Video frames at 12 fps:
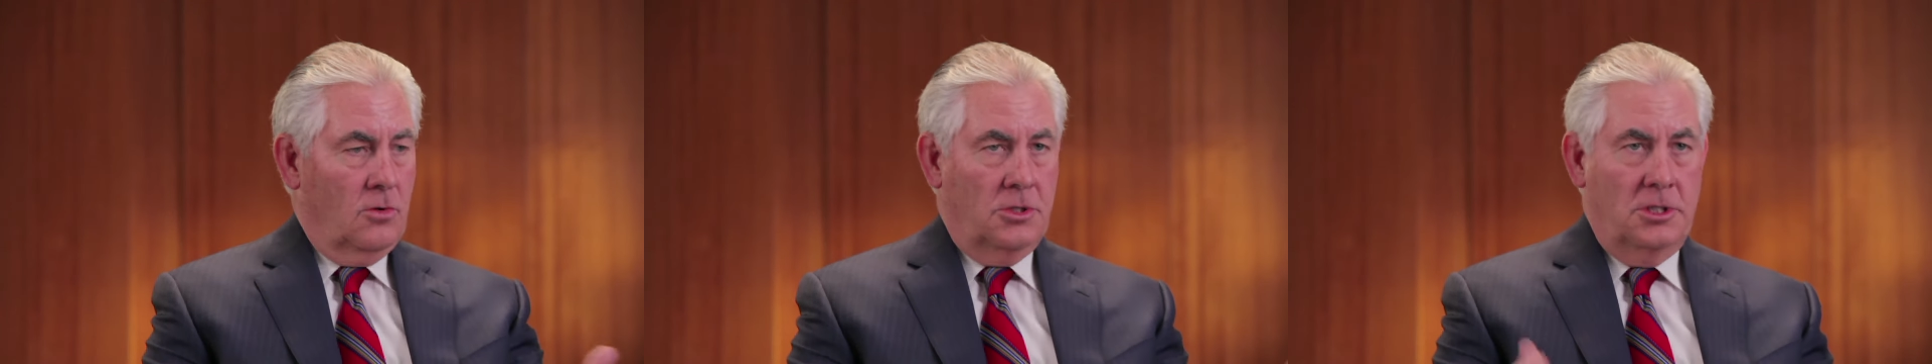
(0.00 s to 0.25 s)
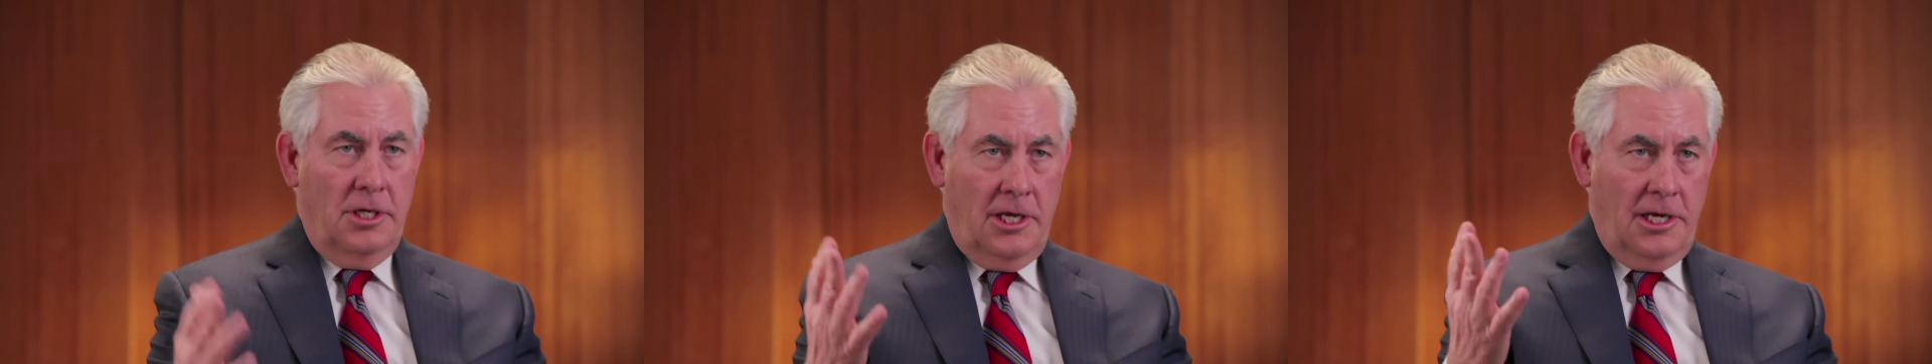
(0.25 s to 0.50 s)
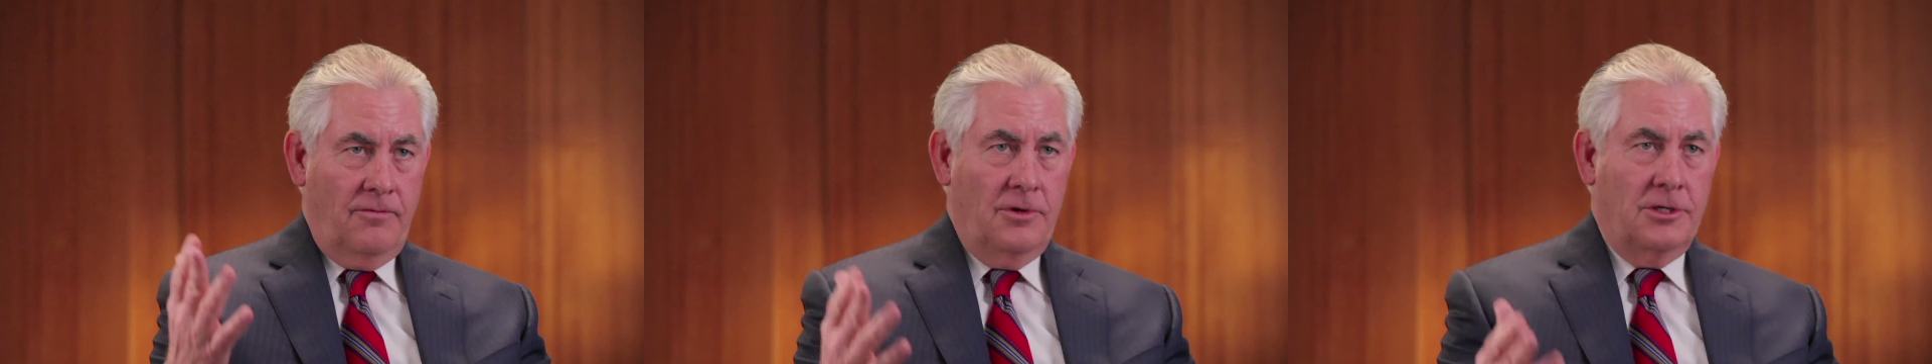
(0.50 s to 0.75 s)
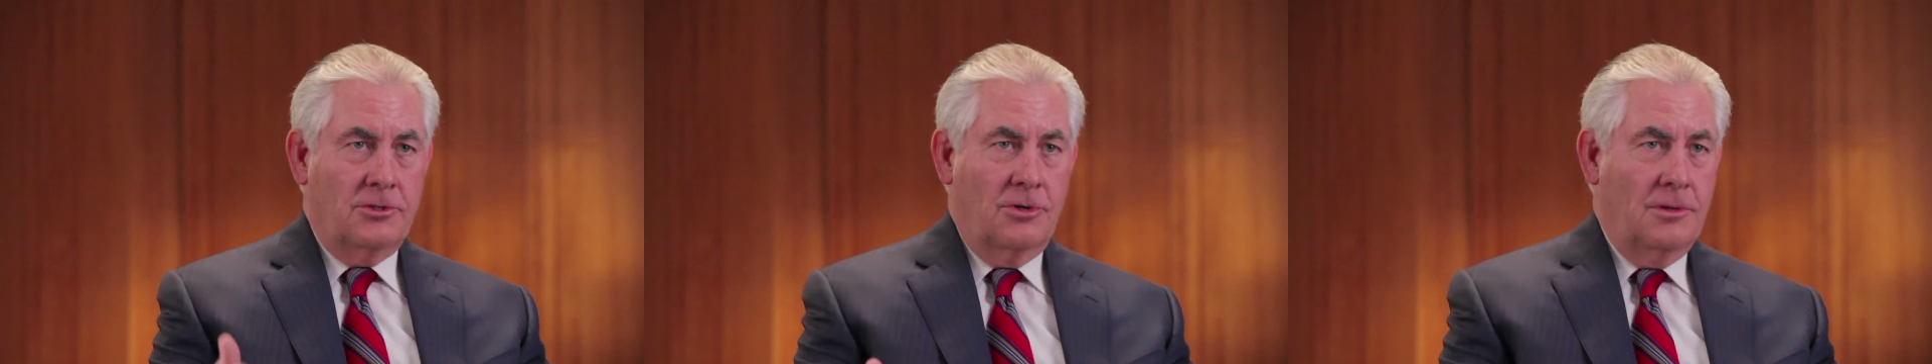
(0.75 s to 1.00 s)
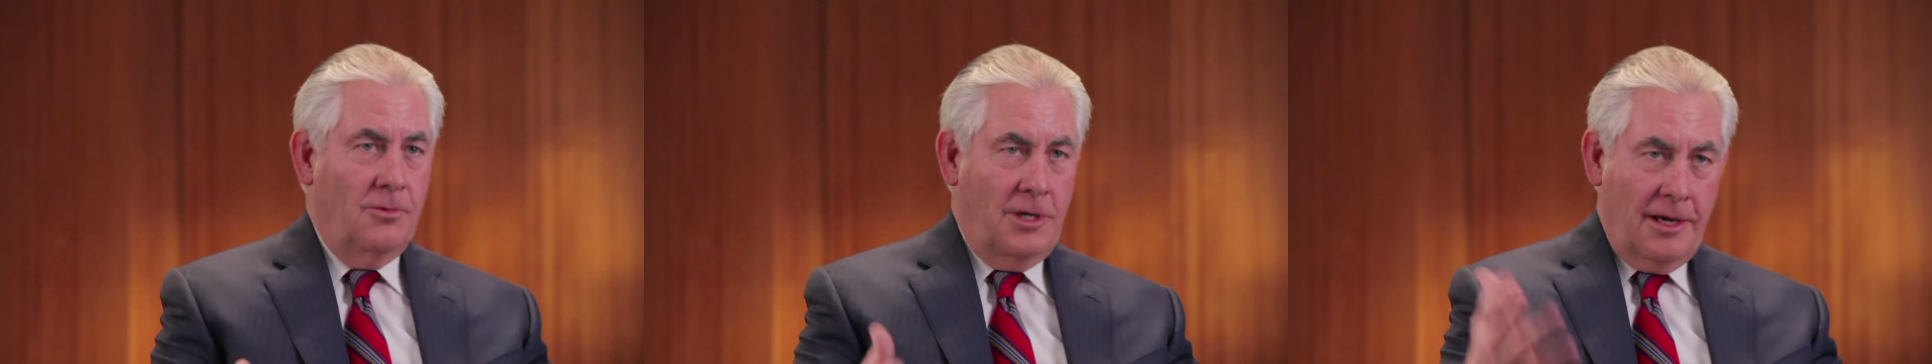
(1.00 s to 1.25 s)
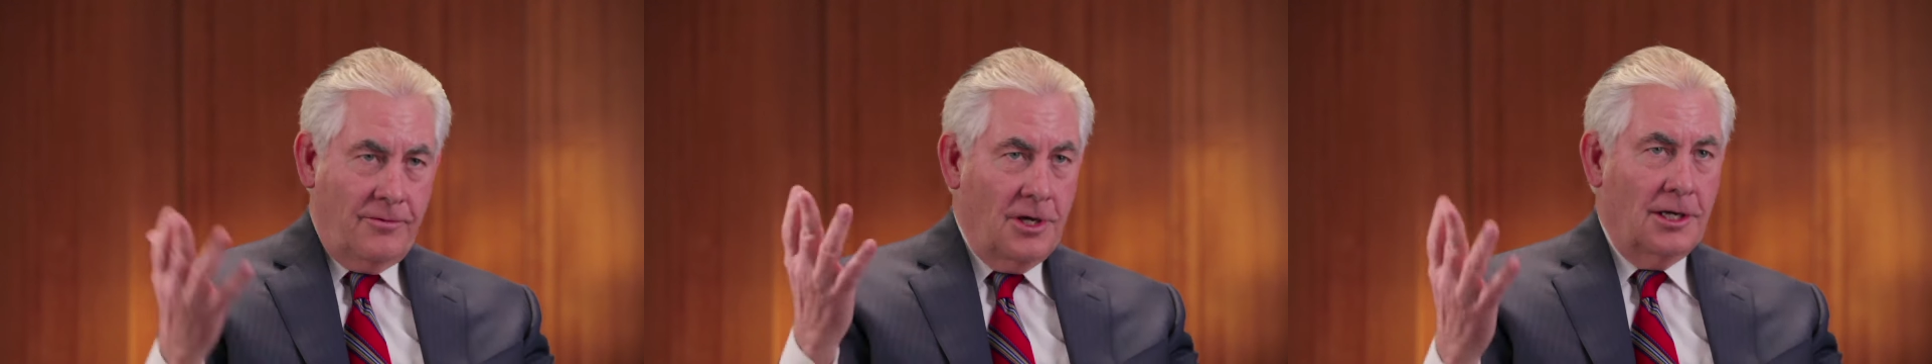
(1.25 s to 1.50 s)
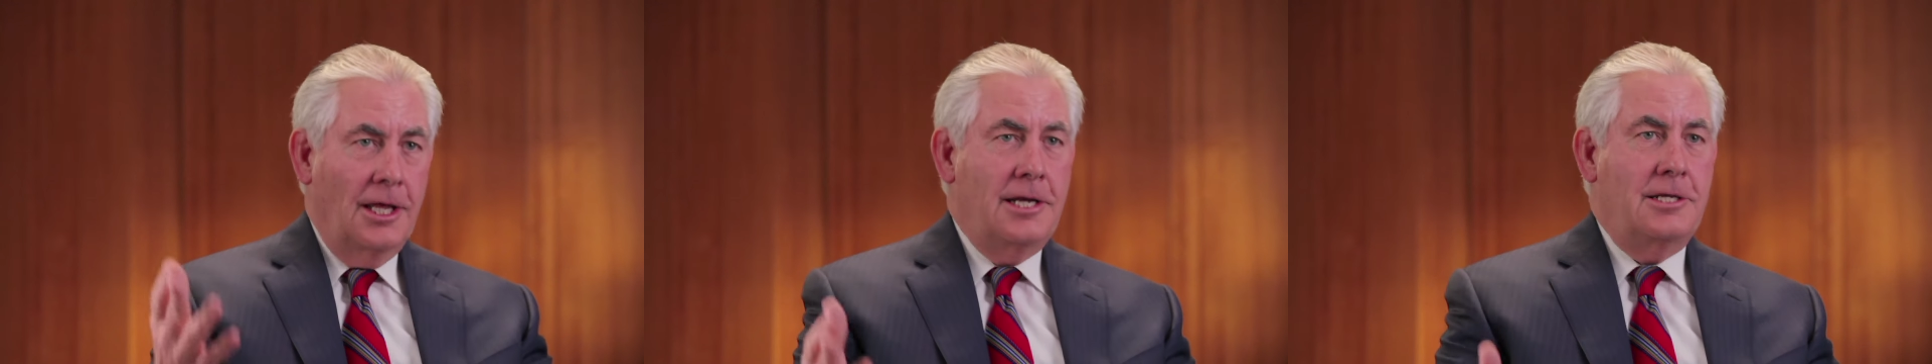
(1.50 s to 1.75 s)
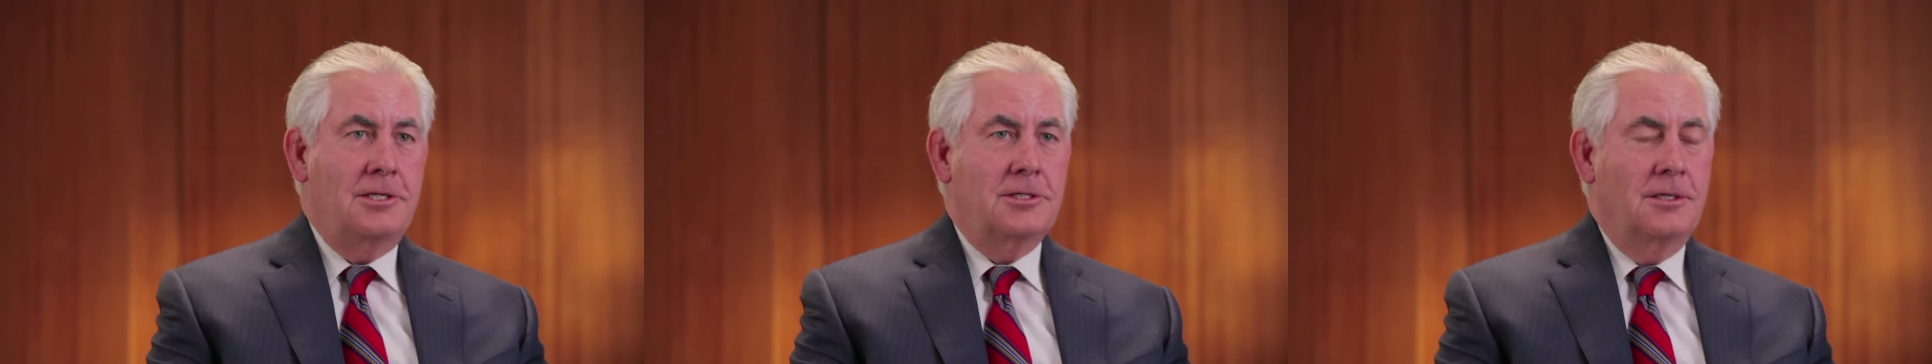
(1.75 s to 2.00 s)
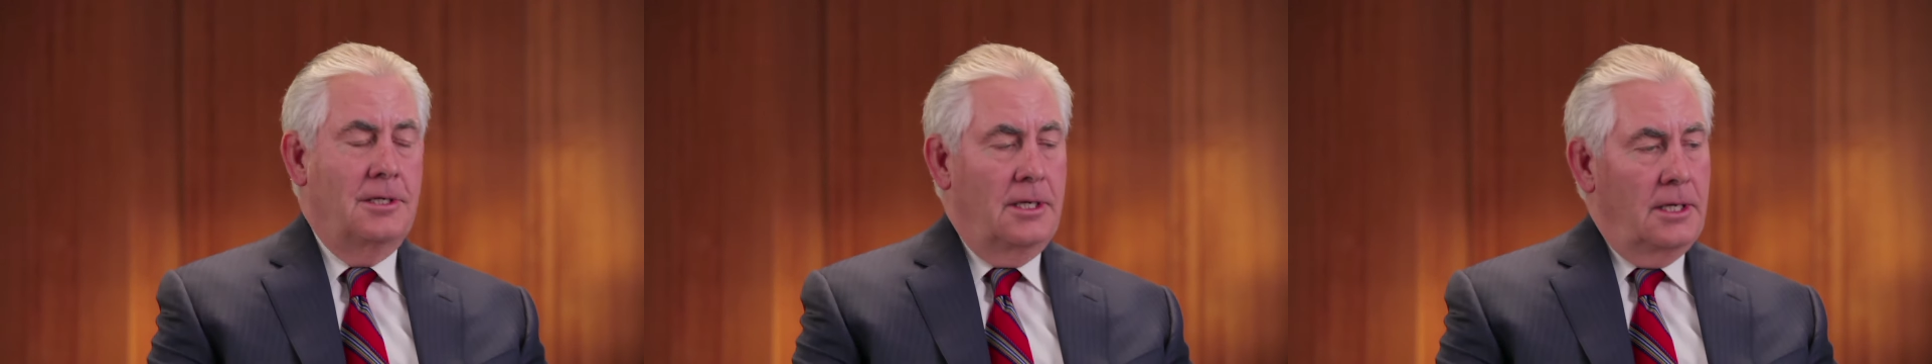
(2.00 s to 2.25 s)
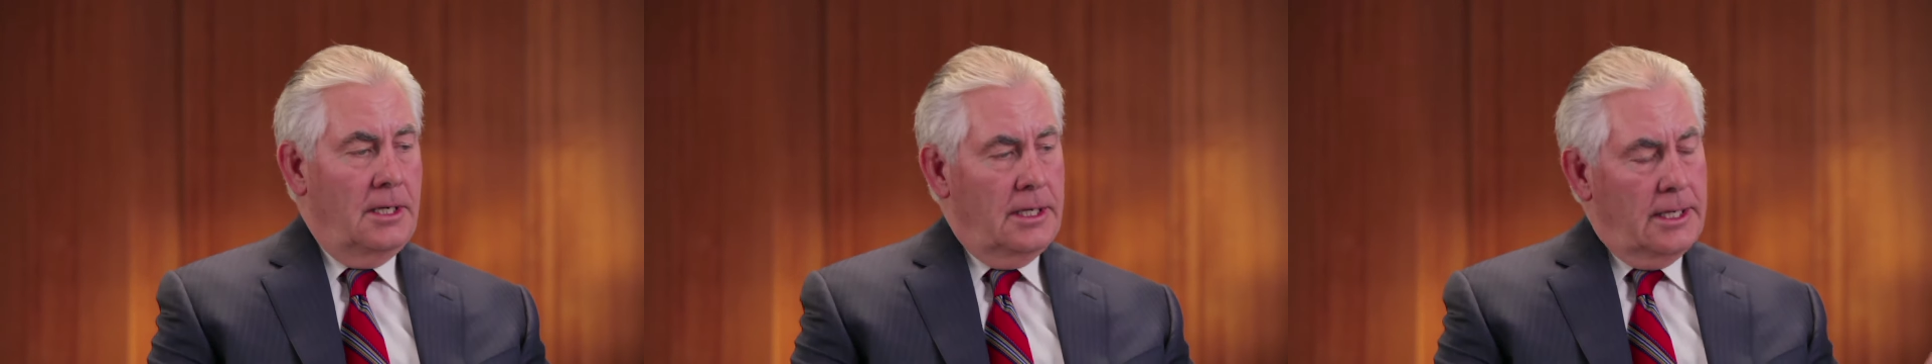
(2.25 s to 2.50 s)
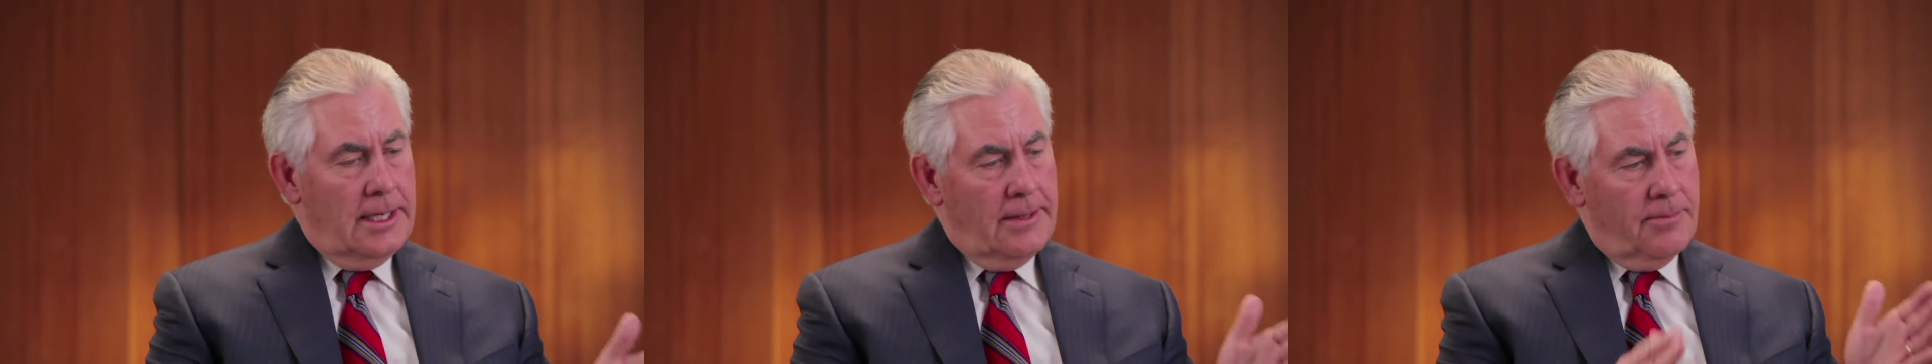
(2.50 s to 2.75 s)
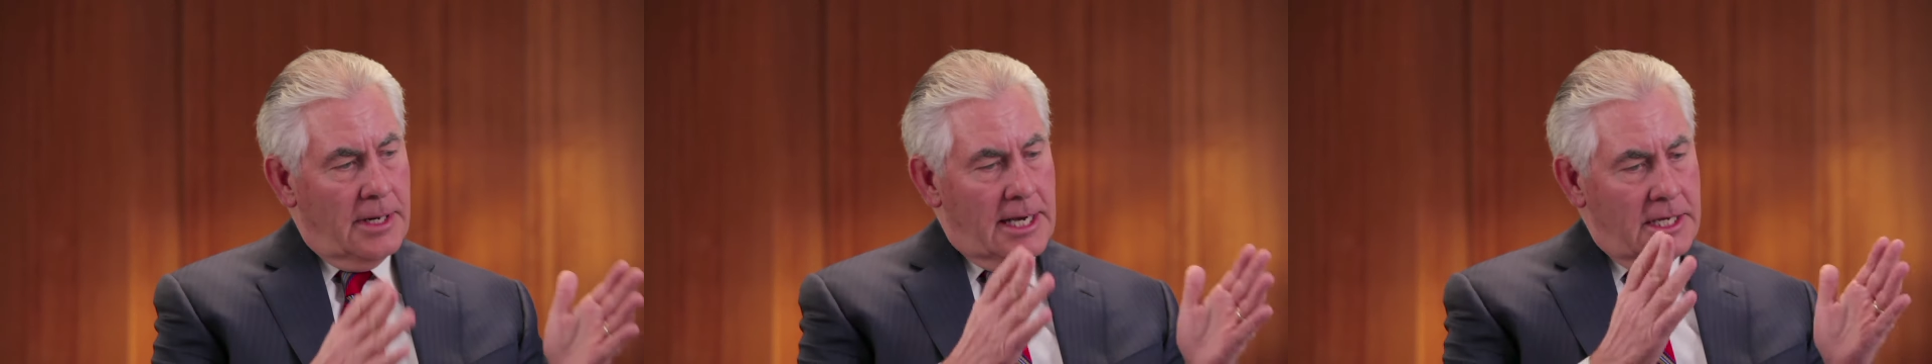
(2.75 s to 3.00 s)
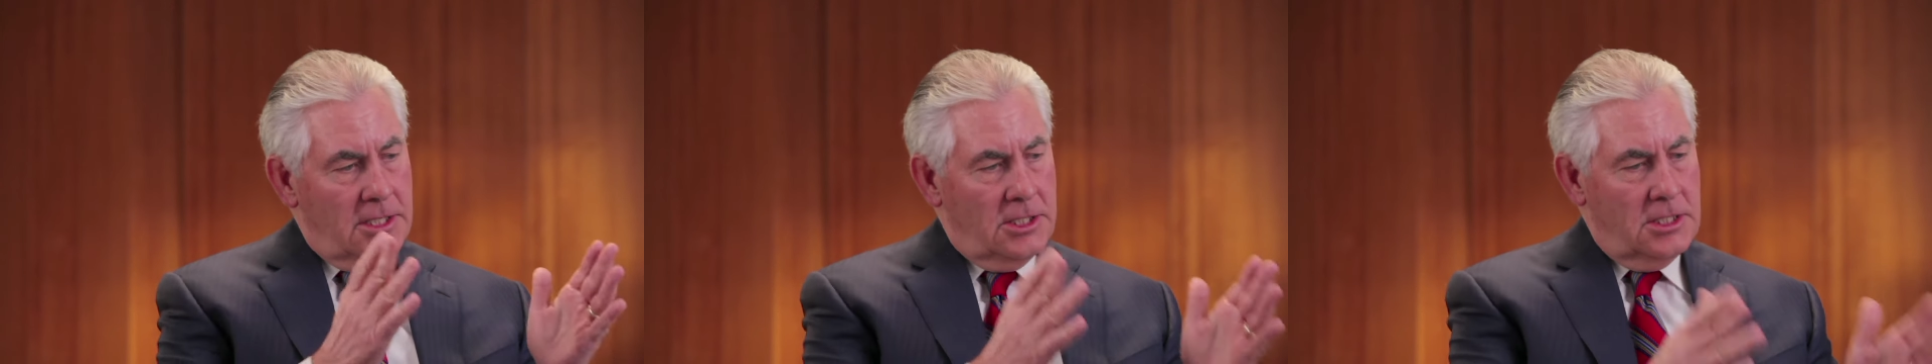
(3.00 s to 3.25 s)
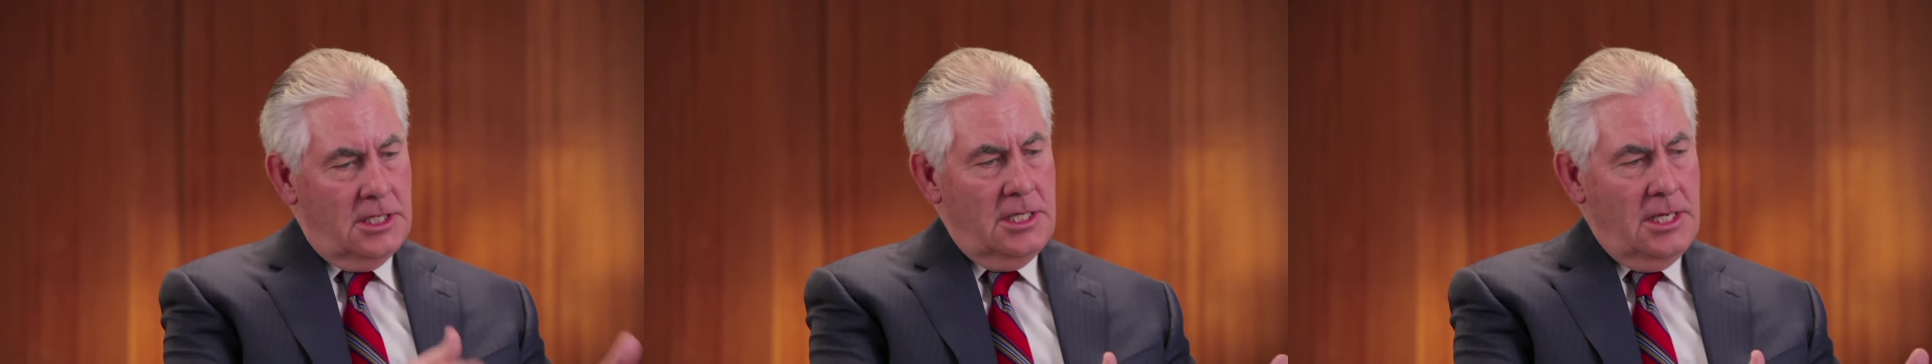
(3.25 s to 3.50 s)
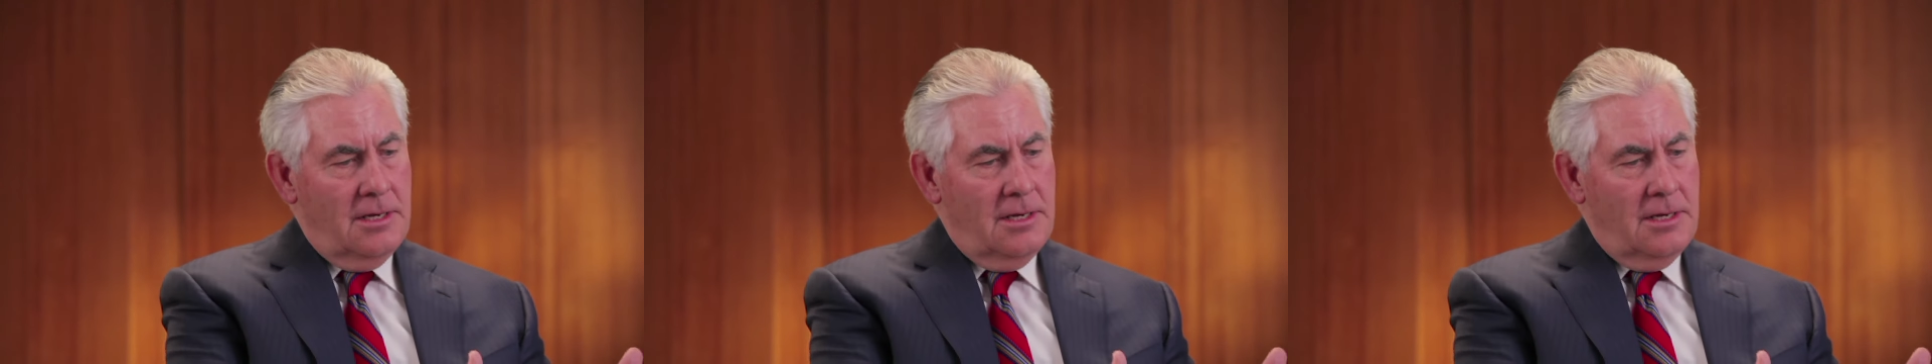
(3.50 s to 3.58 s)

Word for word: what happened to young people who had been through the scouting program